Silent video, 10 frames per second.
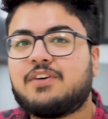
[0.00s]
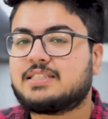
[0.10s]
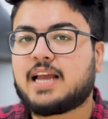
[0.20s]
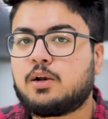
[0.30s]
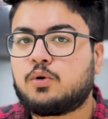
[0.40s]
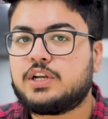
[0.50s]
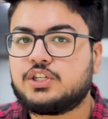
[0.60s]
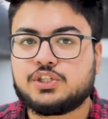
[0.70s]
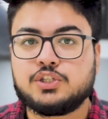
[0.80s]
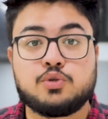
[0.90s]
fast
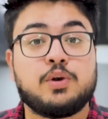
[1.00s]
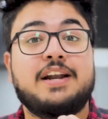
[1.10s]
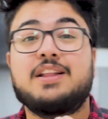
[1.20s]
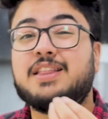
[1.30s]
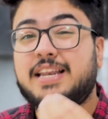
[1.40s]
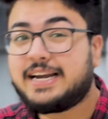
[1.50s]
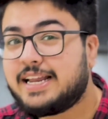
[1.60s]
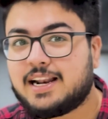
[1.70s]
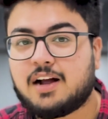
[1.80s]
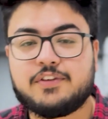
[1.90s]
calculations to render
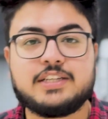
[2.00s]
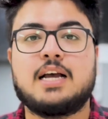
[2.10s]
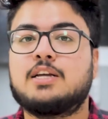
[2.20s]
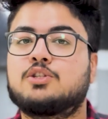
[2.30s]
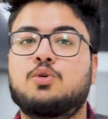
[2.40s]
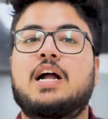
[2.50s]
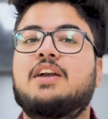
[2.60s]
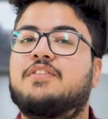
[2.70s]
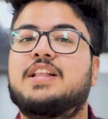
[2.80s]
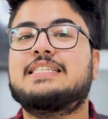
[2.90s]
3D graphics so
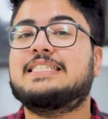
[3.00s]
that within